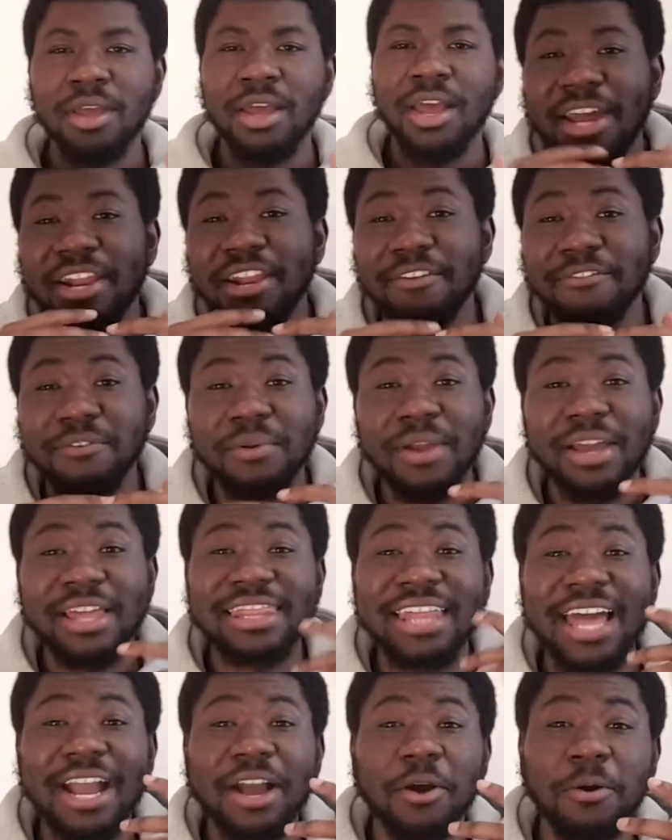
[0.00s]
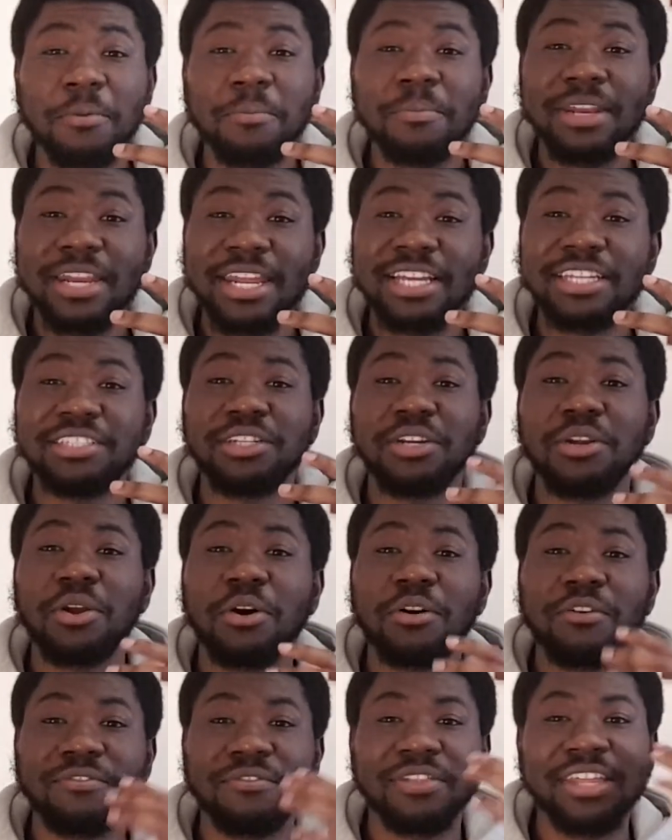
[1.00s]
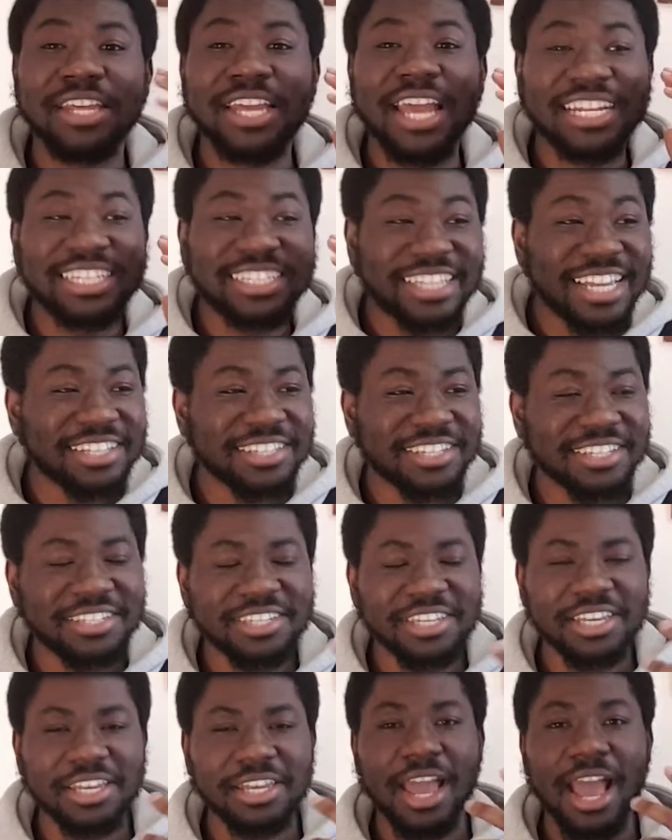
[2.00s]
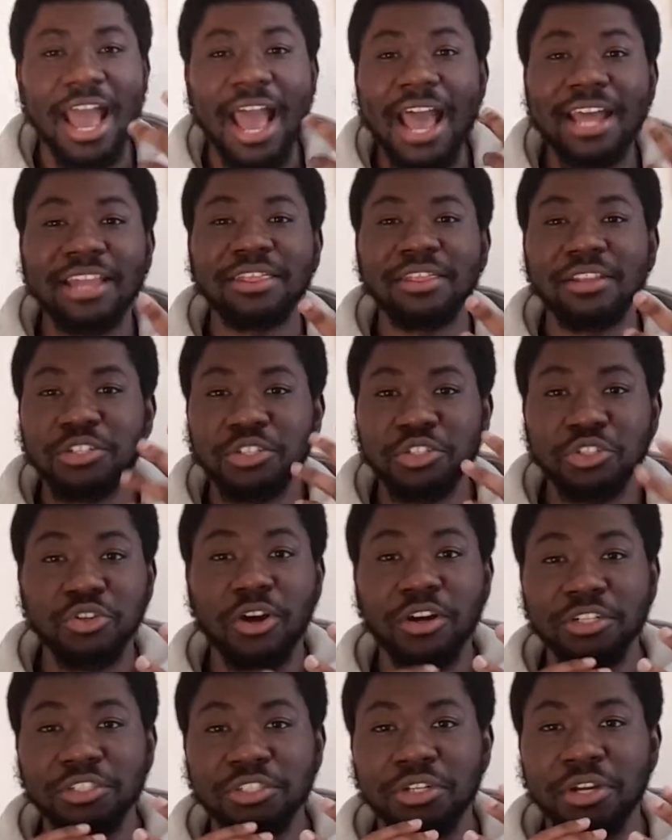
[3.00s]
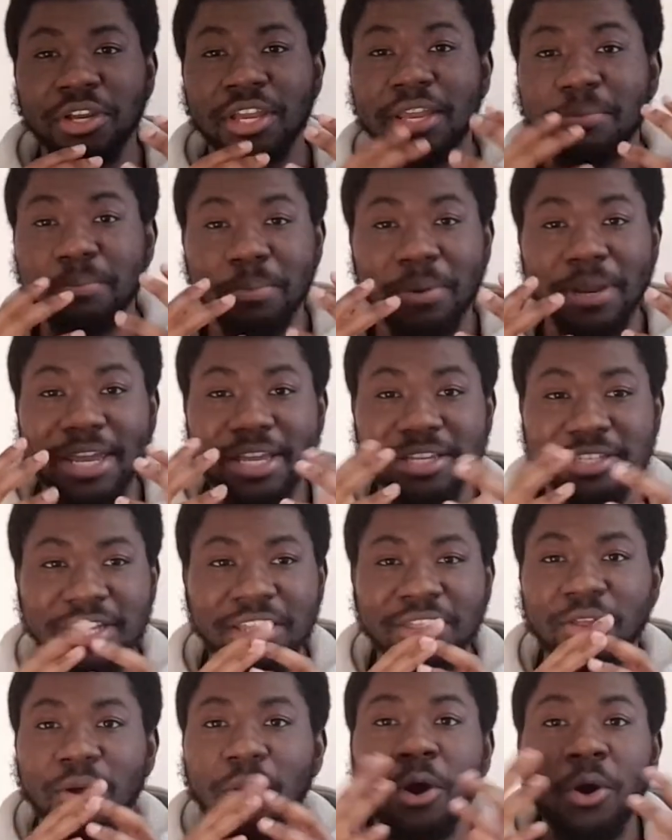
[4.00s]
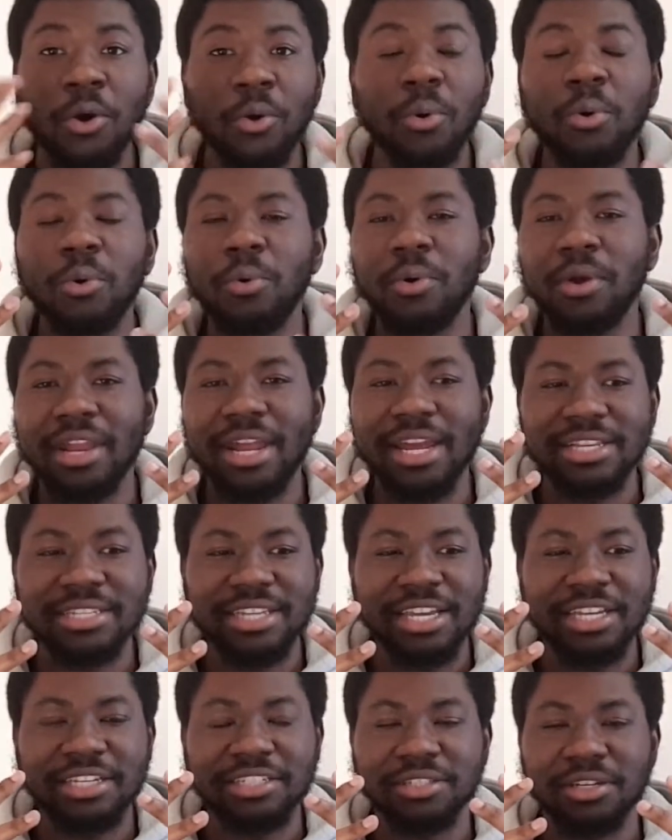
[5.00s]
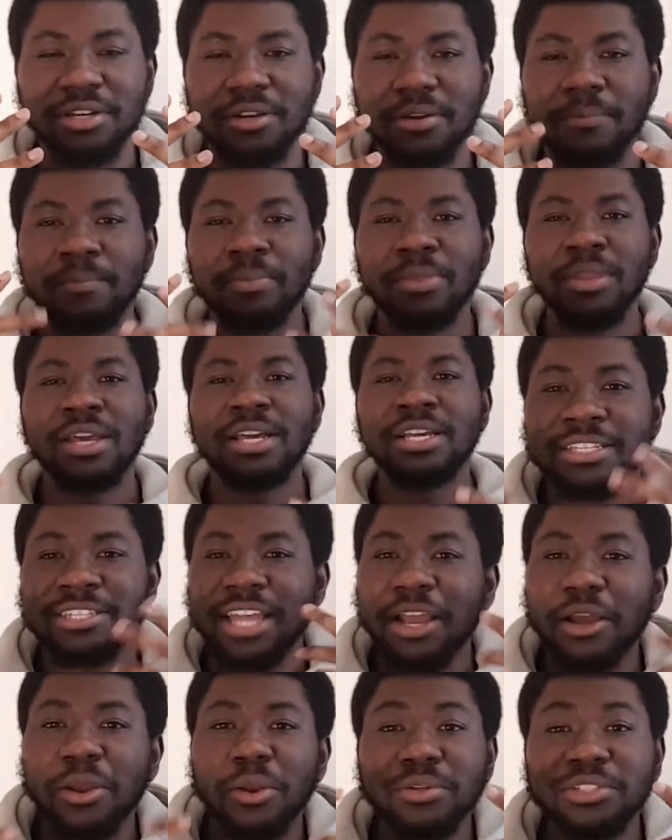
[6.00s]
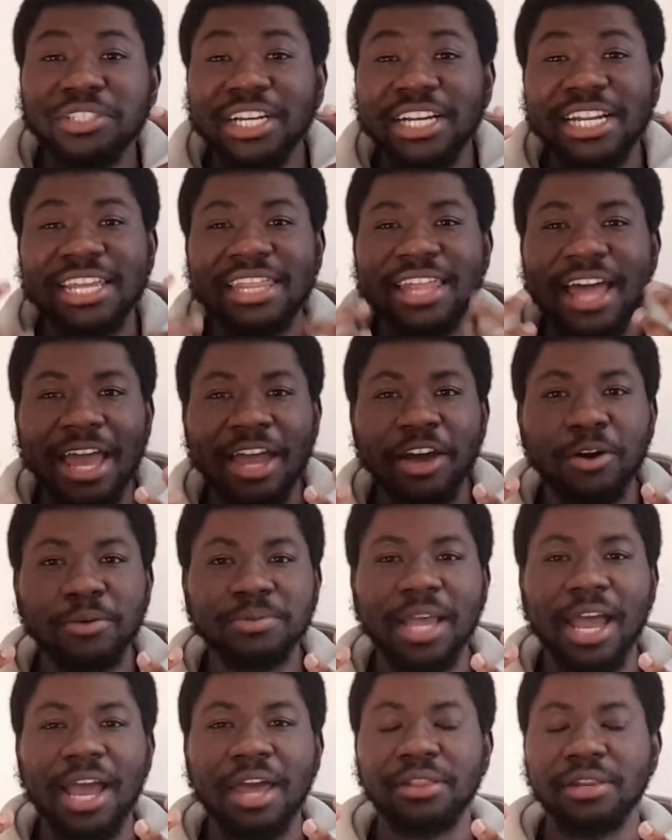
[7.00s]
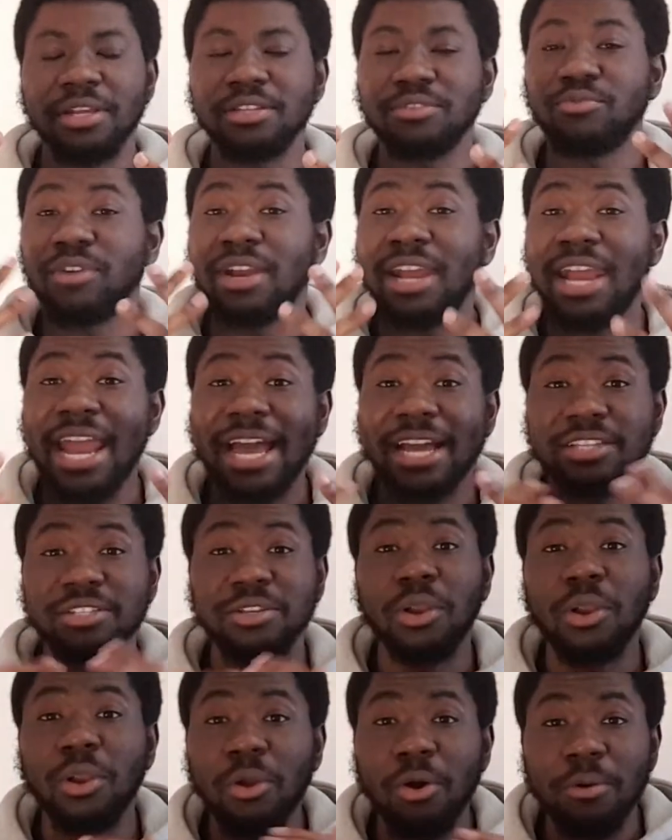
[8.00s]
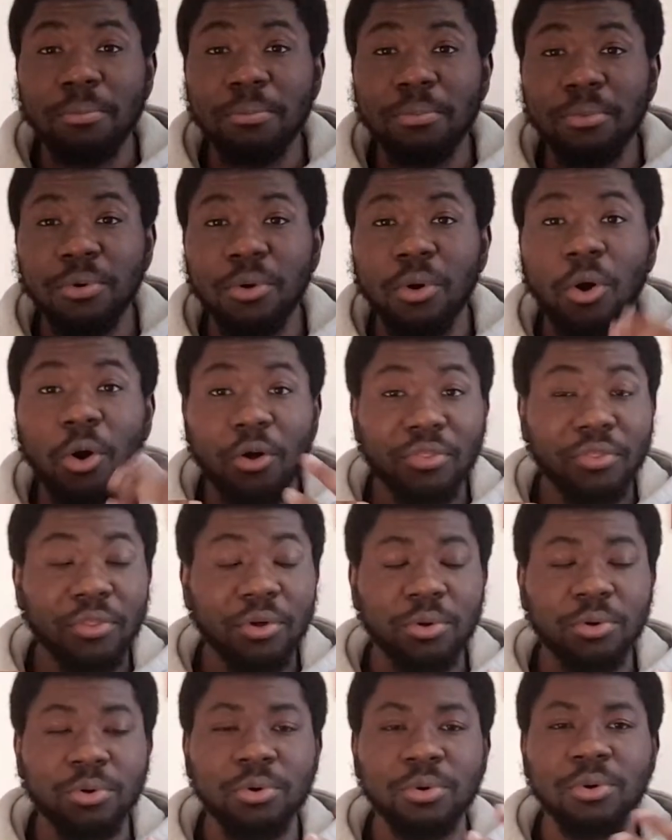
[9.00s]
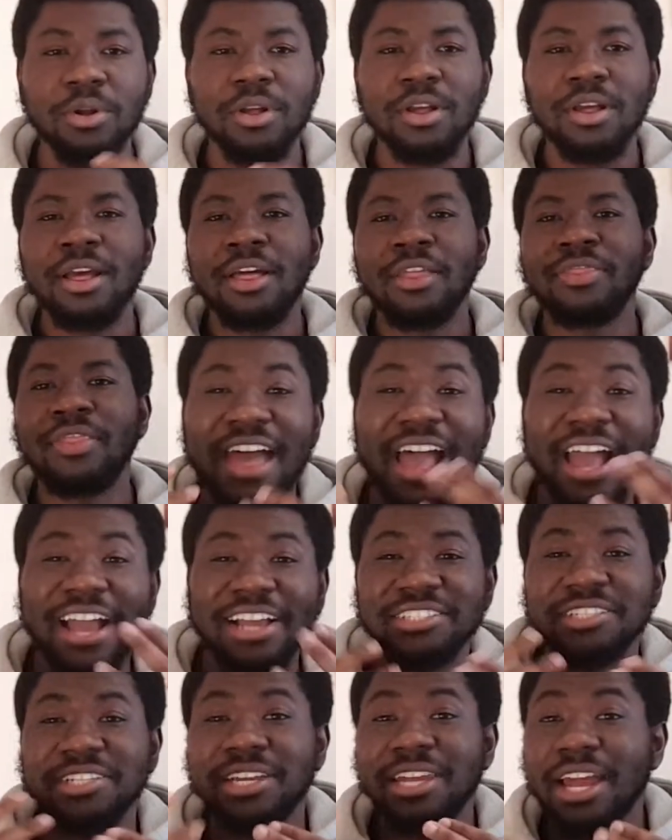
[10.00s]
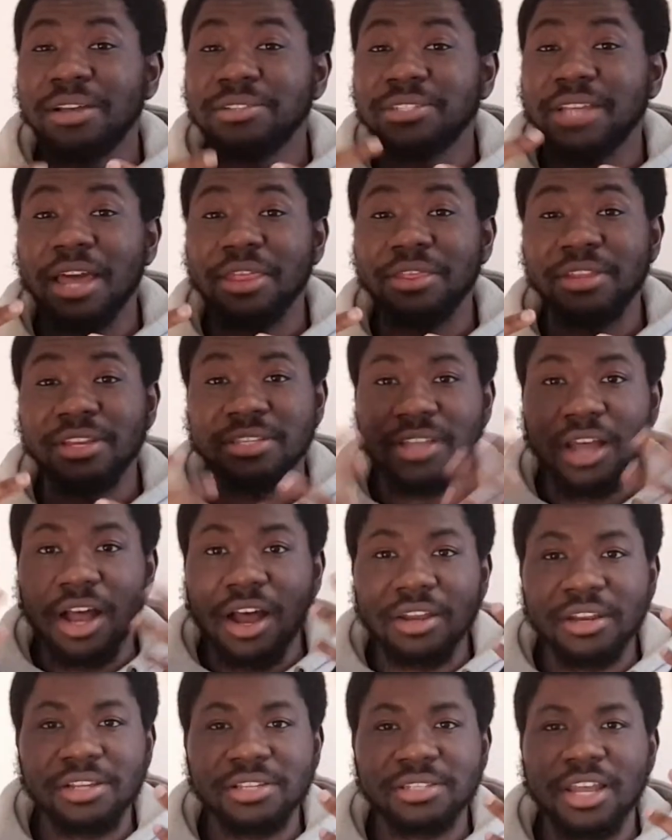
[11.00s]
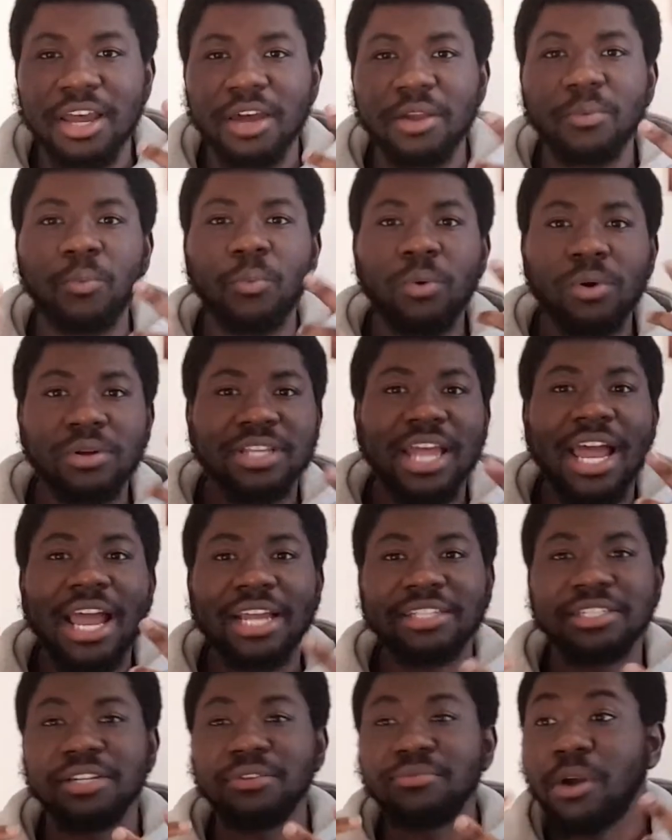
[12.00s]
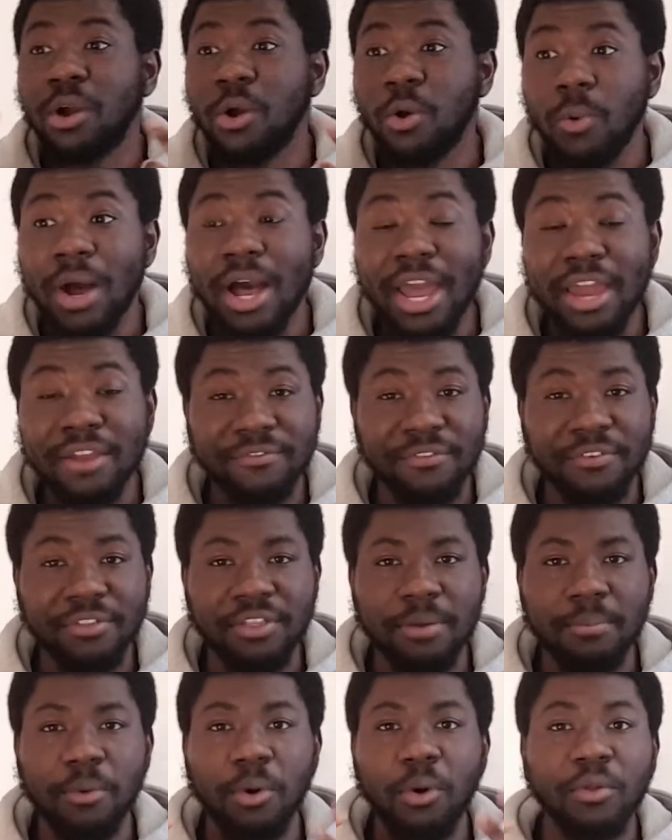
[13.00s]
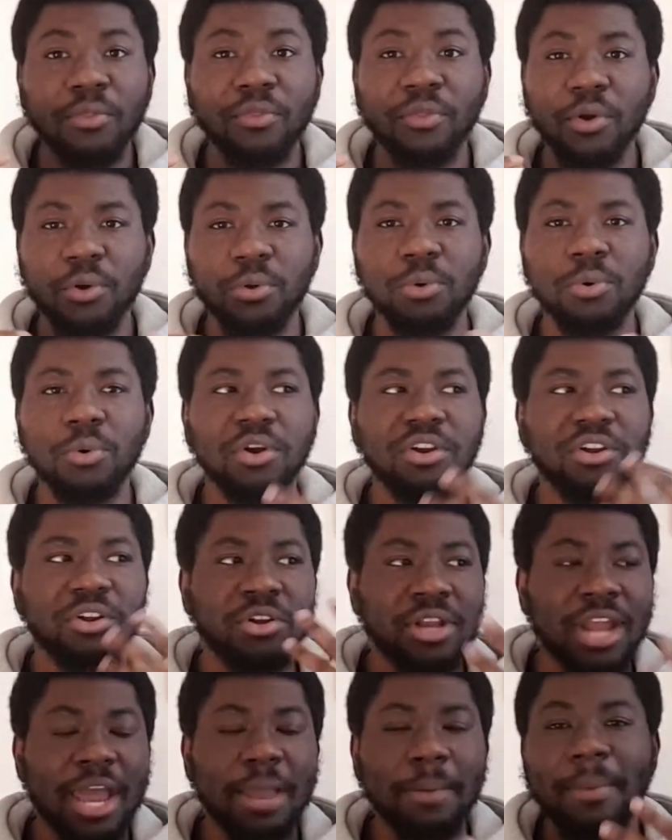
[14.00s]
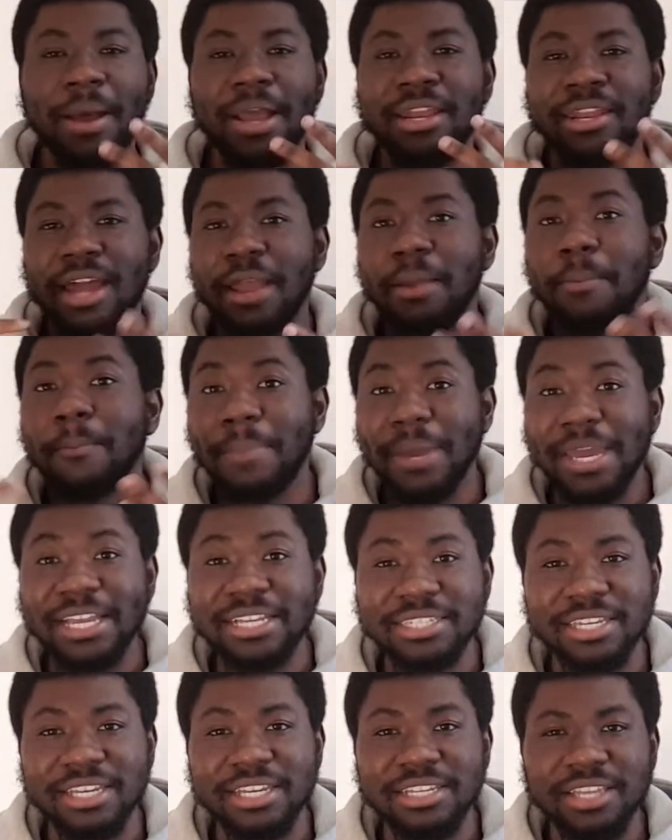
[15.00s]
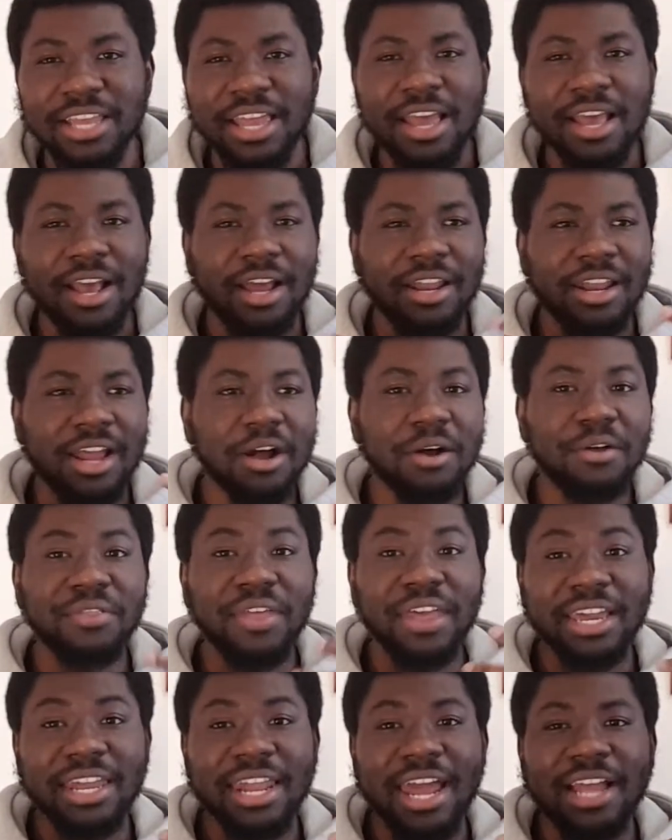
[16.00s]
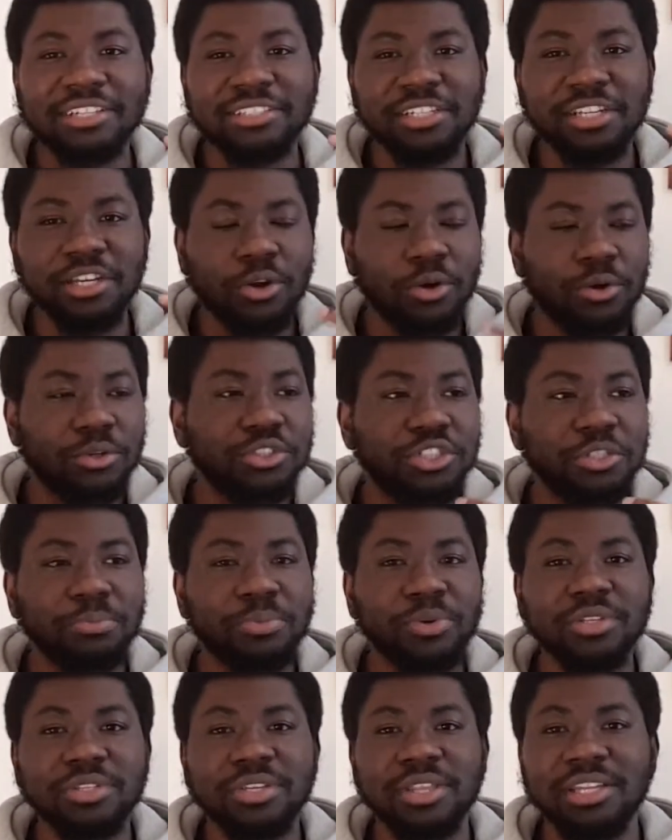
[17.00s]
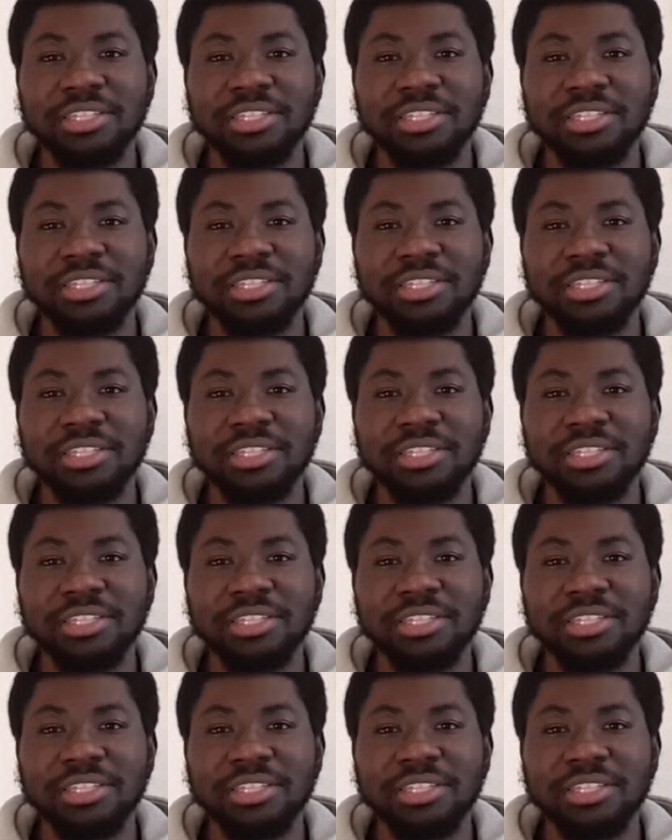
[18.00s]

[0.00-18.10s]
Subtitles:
And I feel like that combination of the identity and the structure in place in the whole organization, psychologically that helps athletes relax a lot more on the court. That actually allows athletes to understand what's actually required for them on the court on a night by night basis and how they can actually contribute to the